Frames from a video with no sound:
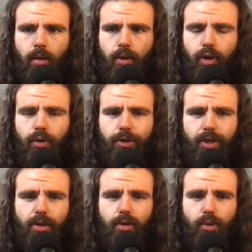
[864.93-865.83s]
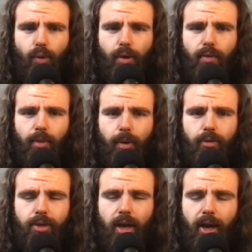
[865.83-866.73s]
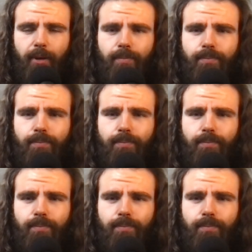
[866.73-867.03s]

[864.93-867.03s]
you to see the glory of the Most High.